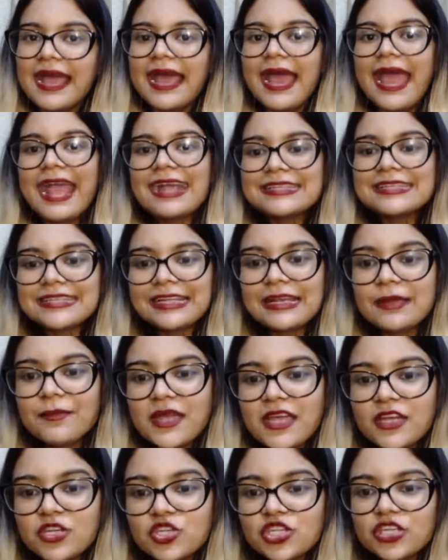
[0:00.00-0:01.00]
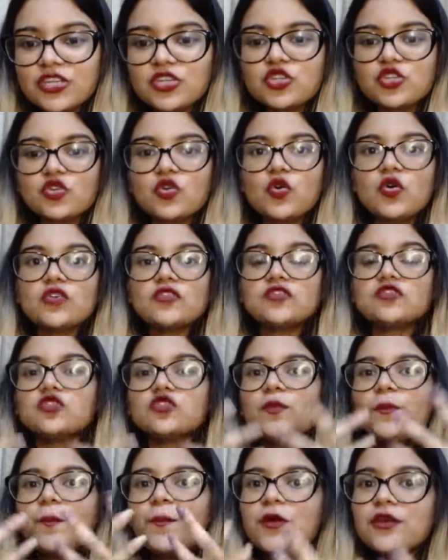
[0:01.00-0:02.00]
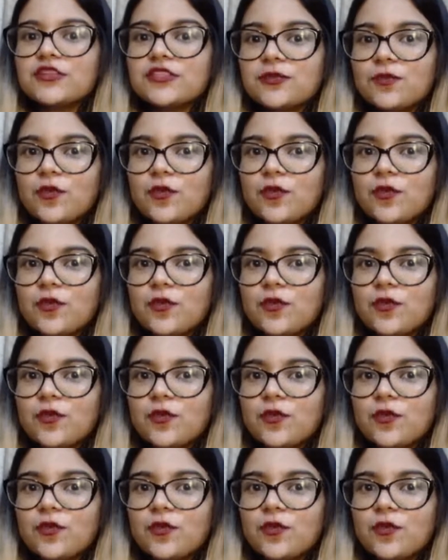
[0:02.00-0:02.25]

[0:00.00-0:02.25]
Exclamation shows to put